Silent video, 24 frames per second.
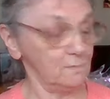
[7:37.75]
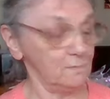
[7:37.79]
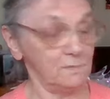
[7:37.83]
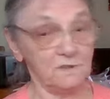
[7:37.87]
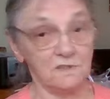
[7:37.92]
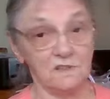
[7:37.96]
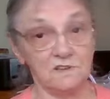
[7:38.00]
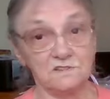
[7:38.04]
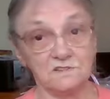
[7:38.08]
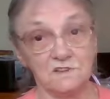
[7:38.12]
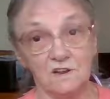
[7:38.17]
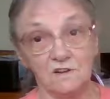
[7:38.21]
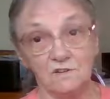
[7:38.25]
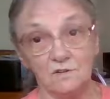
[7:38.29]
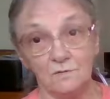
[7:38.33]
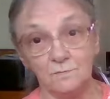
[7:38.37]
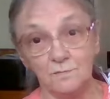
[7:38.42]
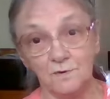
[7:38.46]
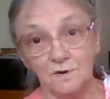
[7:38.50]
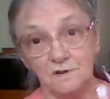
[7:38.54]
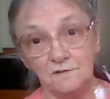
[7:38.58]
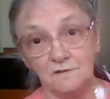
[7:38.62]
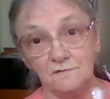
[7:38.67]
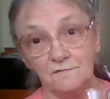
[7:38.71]
but they still look
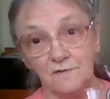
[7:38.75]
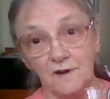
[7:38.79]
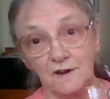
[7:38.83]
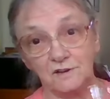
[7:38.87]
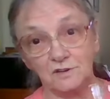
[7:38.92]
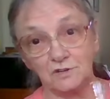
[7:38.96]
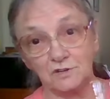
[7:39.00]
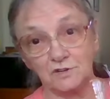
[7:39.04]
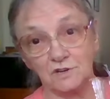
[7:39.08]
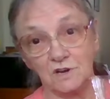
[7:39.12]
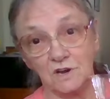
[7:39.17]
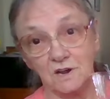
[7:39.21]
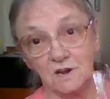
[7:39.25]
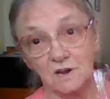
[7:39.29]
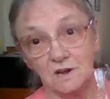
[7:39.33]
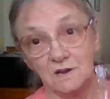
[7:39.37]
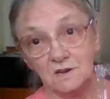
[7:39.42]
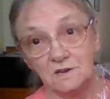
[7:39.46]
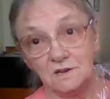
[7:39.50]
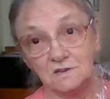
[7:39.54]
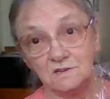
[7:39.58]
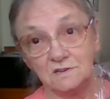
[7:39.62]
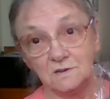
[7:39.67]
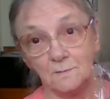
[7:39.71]
pretty fresh
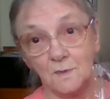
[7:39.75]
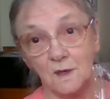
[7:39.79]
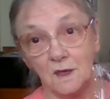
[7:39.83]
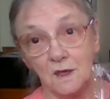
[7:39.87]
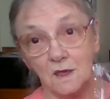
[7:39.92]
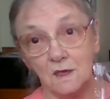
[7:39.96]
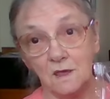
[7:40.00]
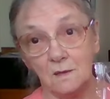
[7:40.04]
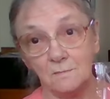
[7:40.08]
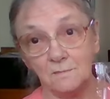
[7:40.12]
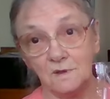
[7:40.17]
to me.